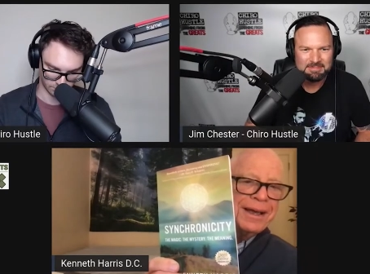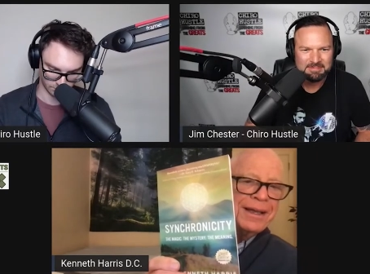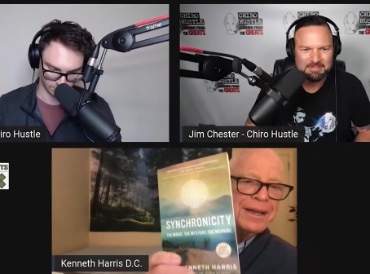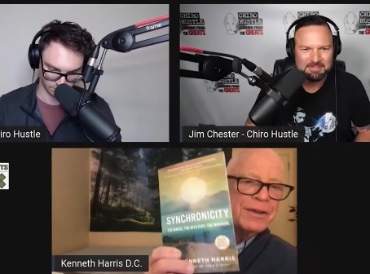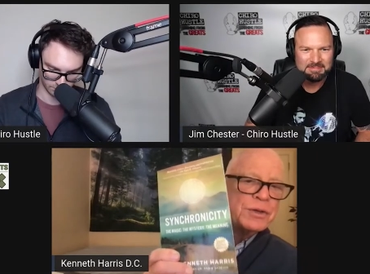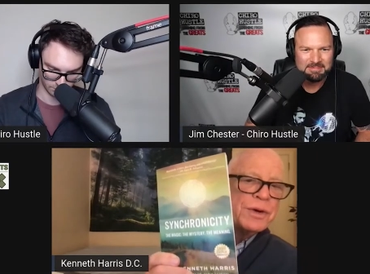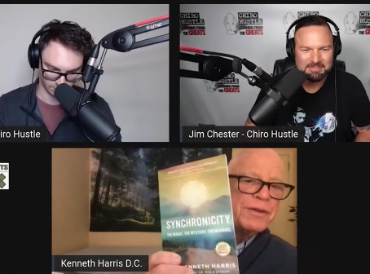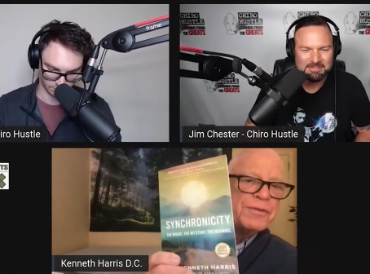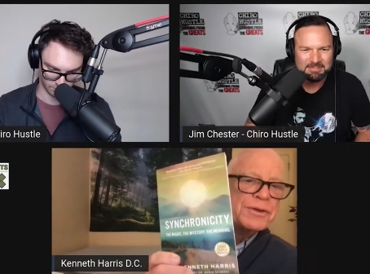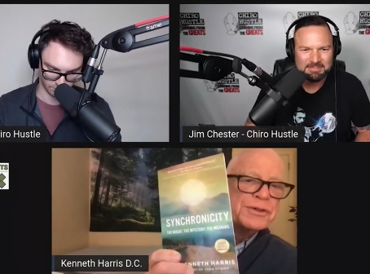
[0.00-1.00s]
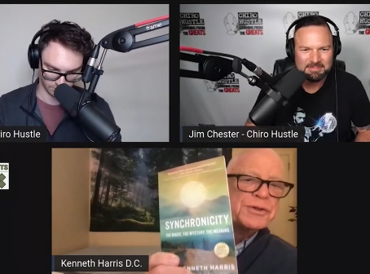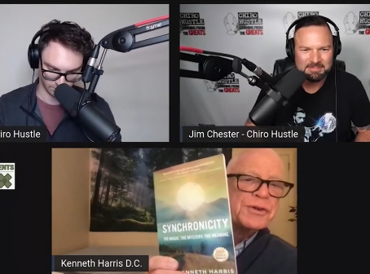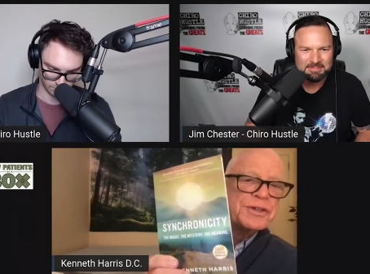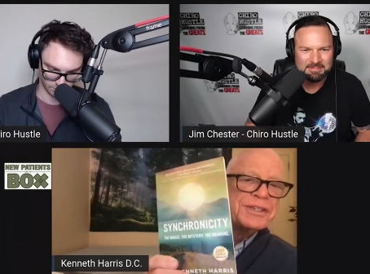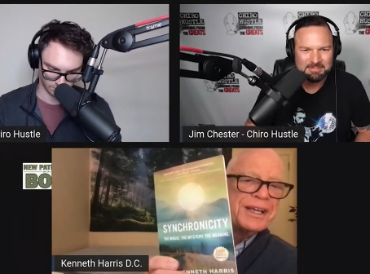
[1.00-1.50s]
Speaker 1: And there are twenty-four
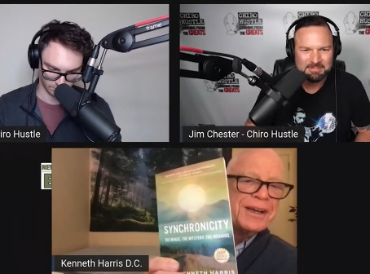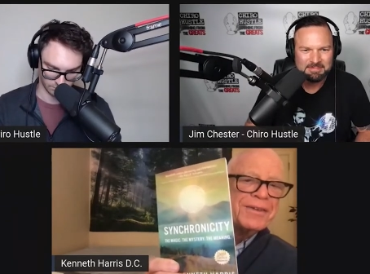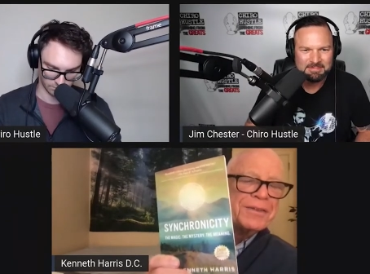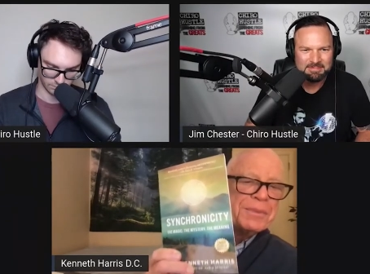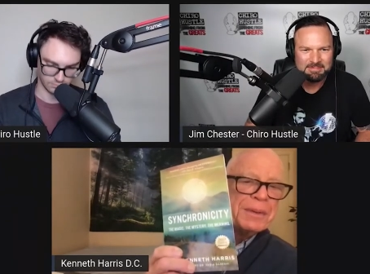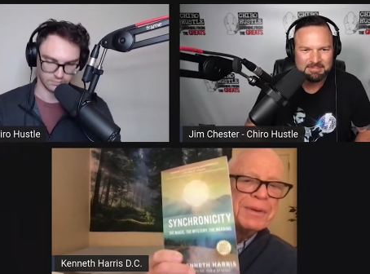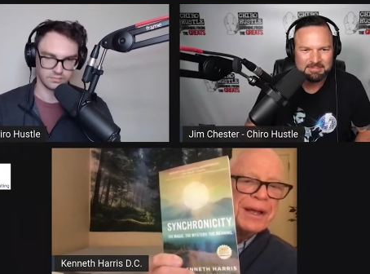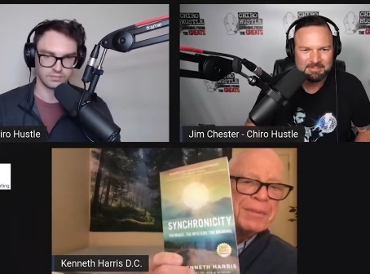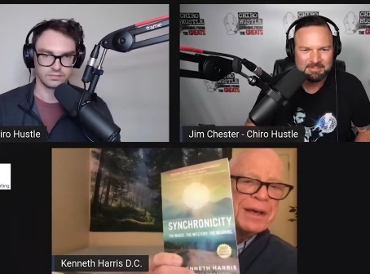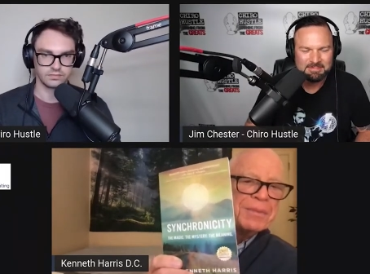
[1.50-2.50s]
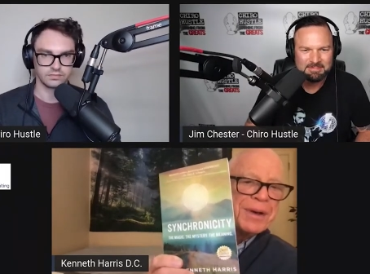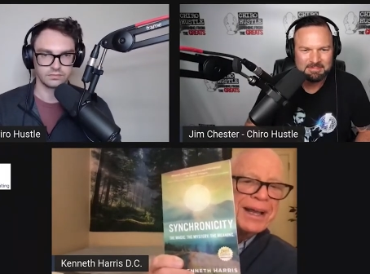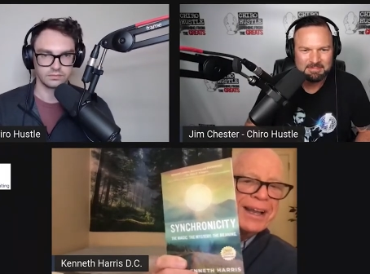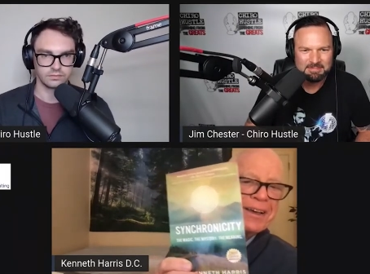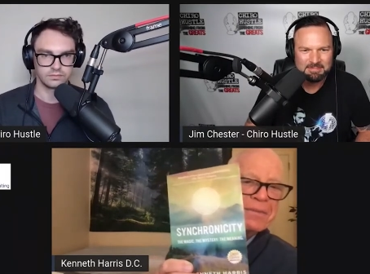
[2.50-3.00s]
stories in here of the people I met in
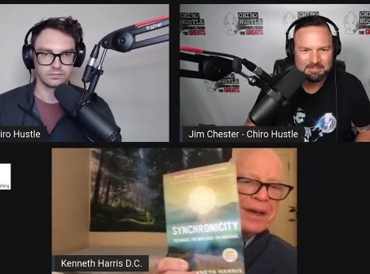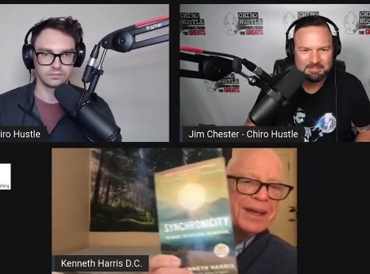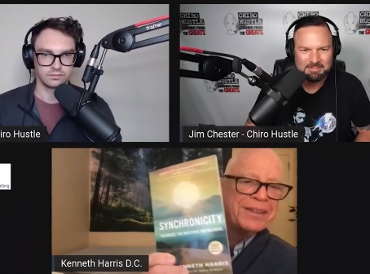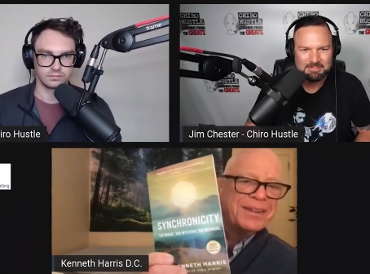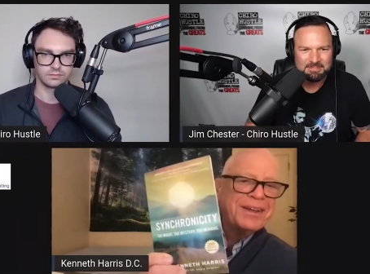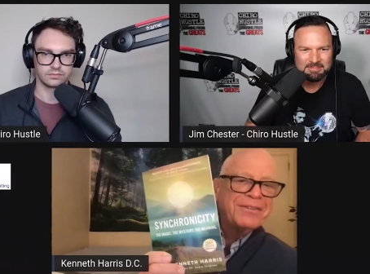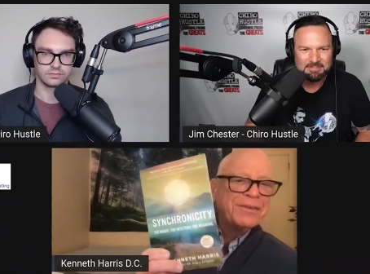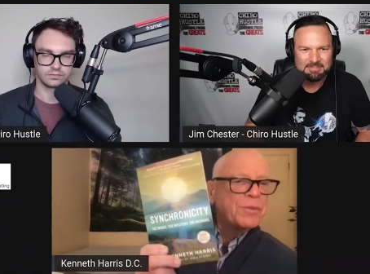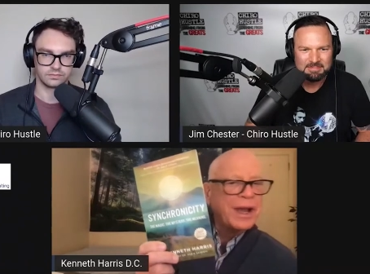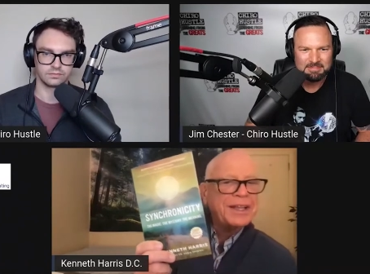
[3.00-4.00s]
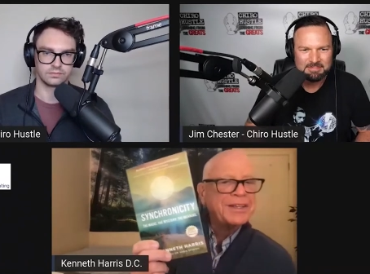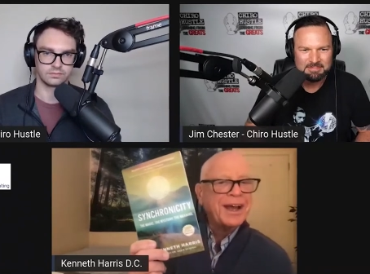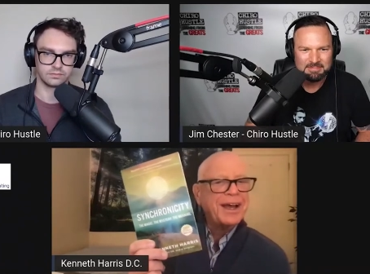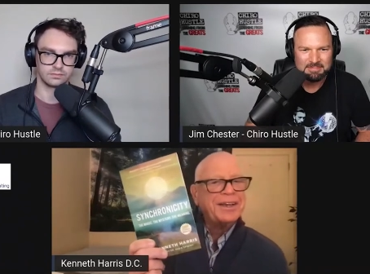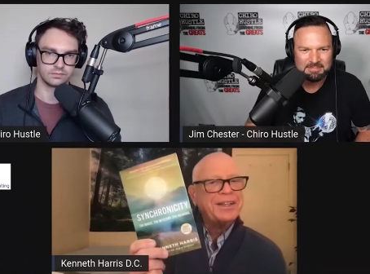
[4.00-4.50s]
my life path, from Wayne
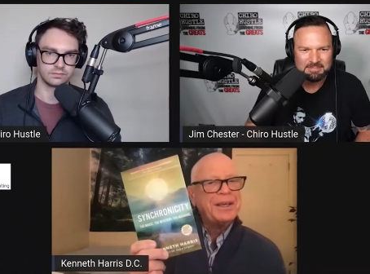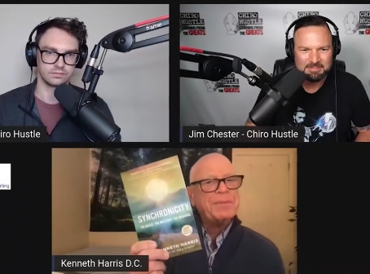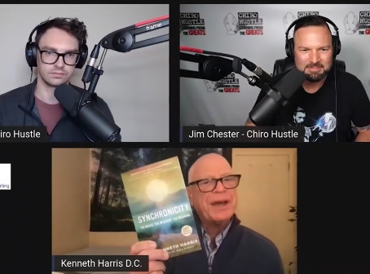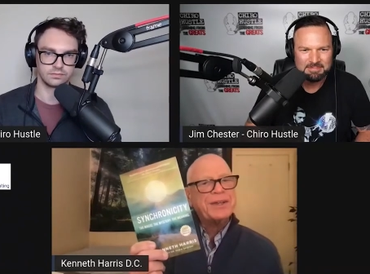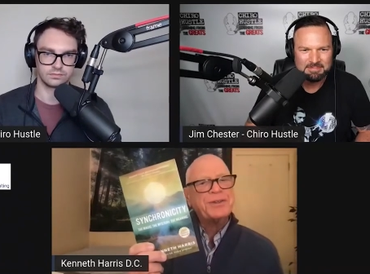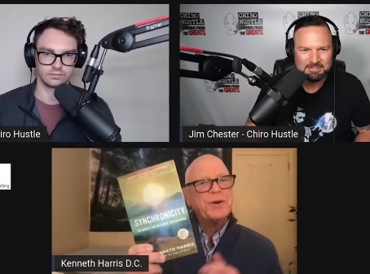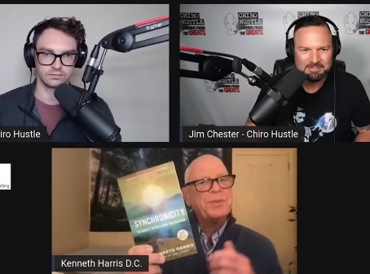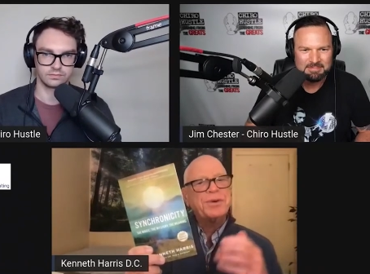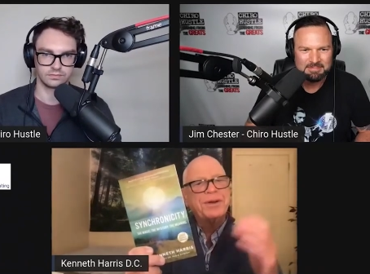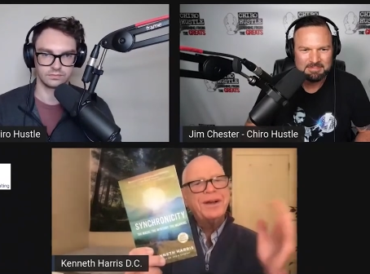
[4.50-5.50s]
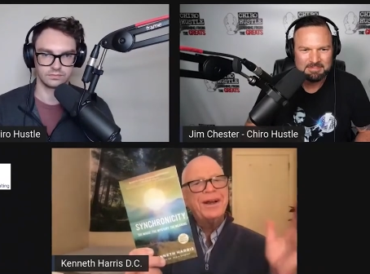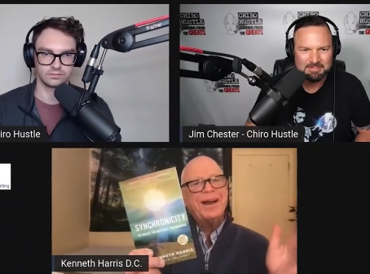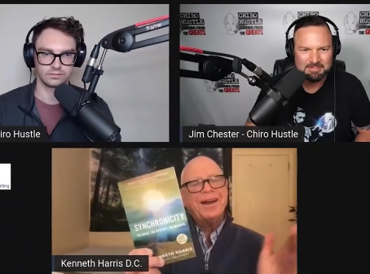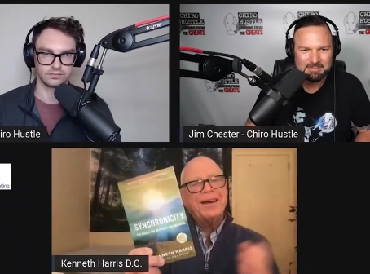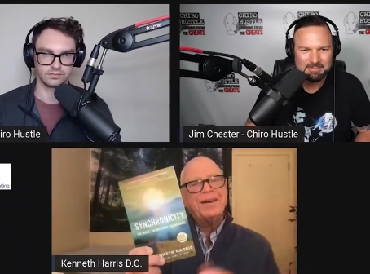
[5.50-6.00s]
Dyer to Deepak Chopra,
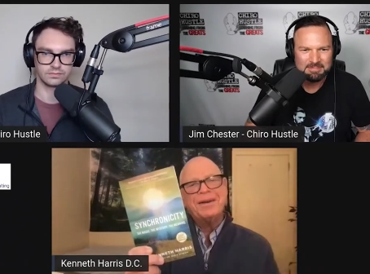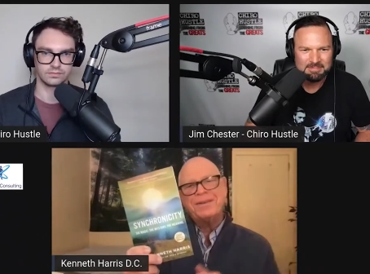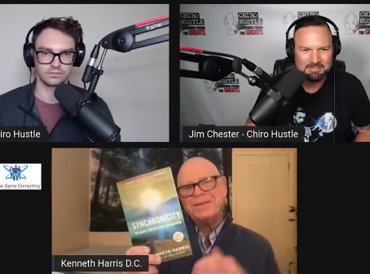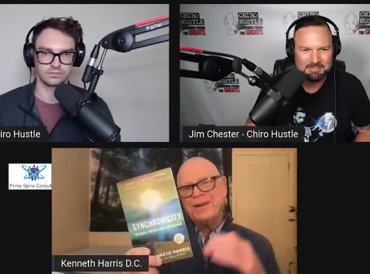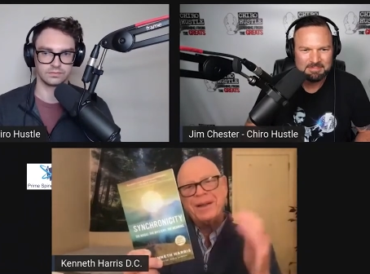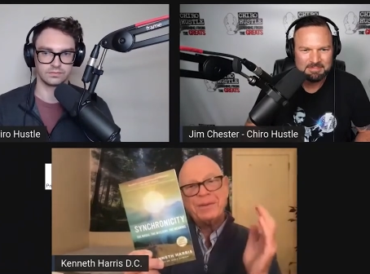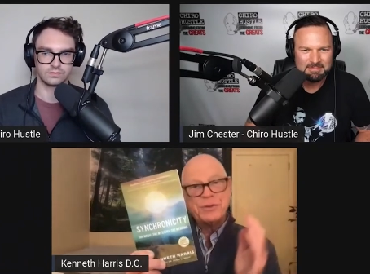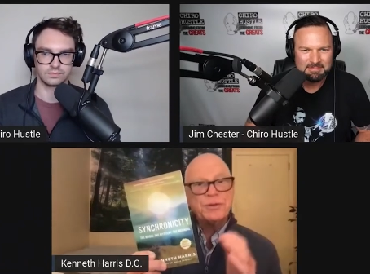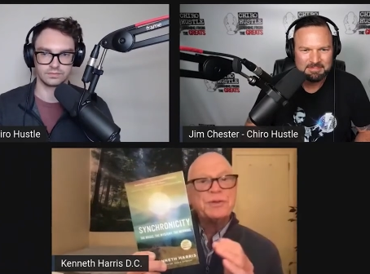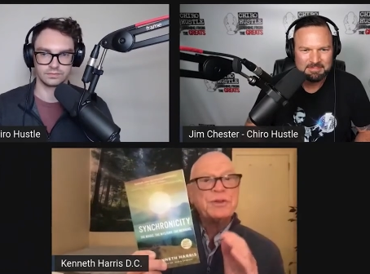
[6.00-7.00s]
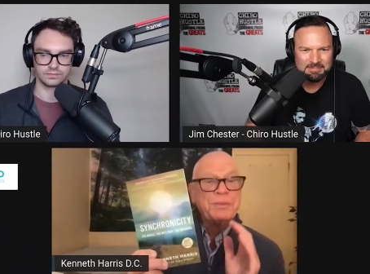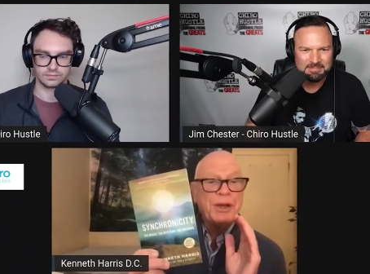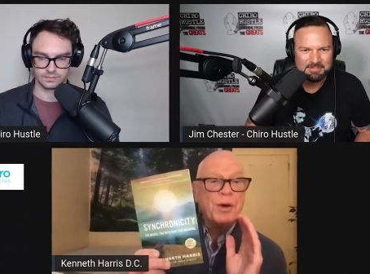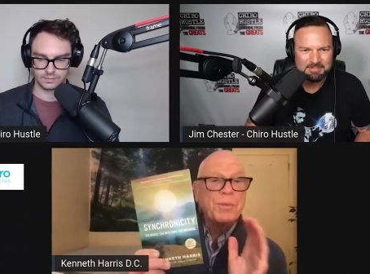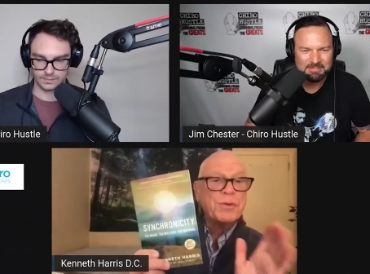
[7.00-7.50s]
uh, and soon to
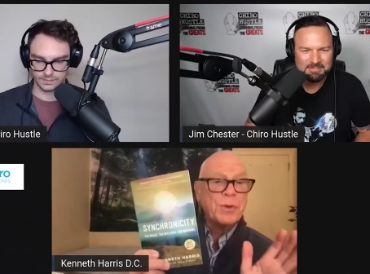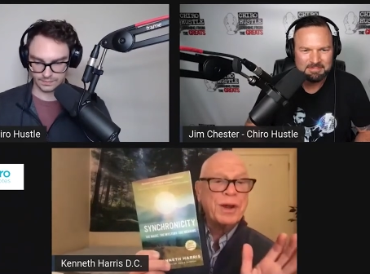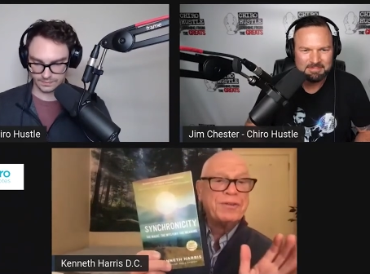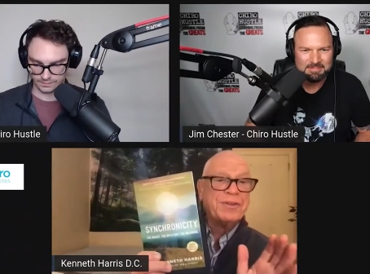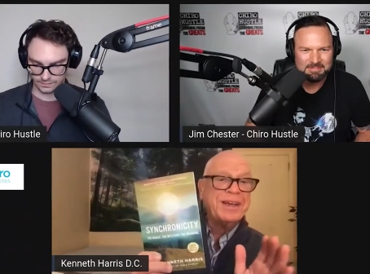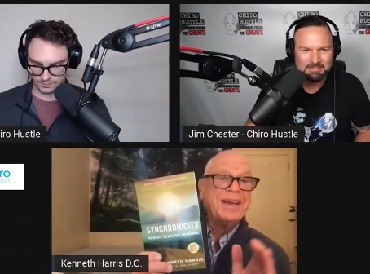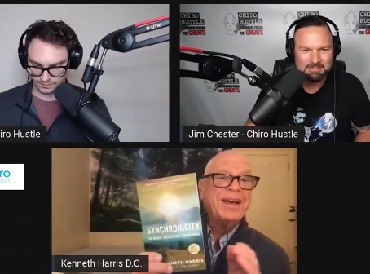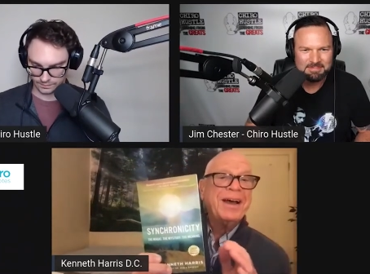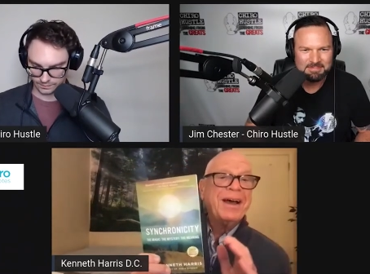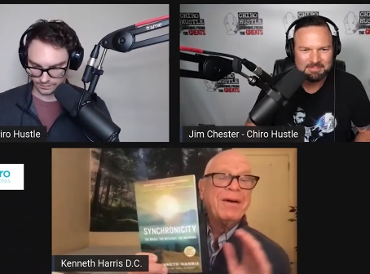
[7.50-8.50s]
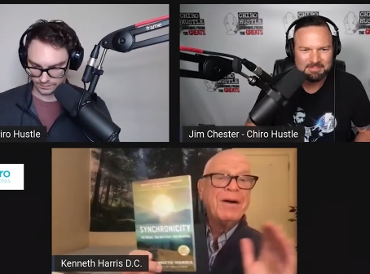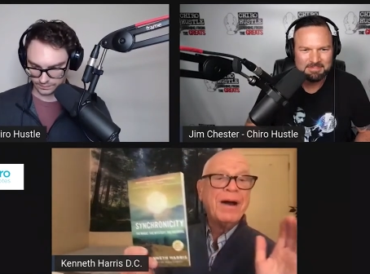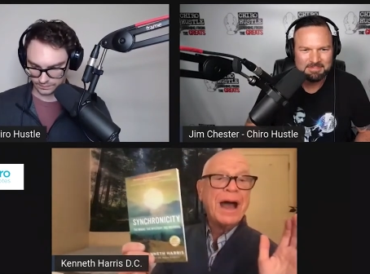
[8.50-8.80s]
be Oprah Winfrey, uh,